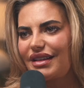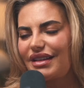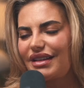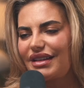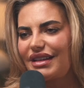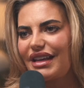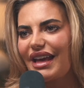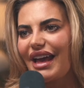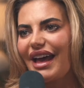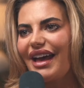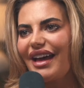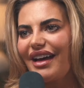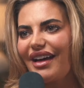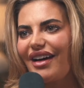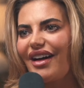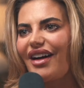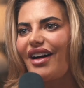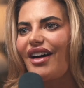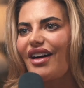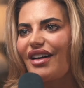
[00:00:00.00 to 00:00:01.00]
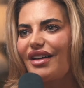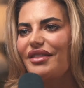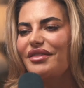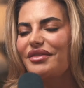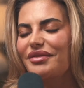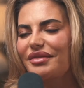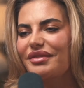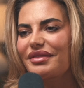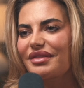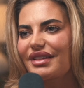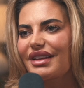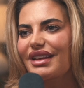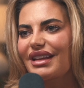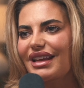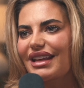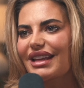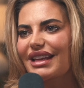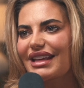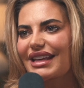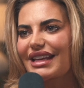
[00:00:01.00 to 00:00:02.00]
Like someone who properly knows what to
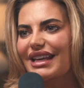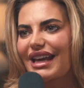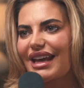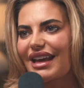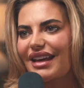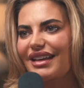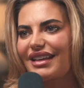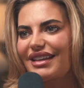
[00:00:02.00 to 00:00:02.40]
do and gets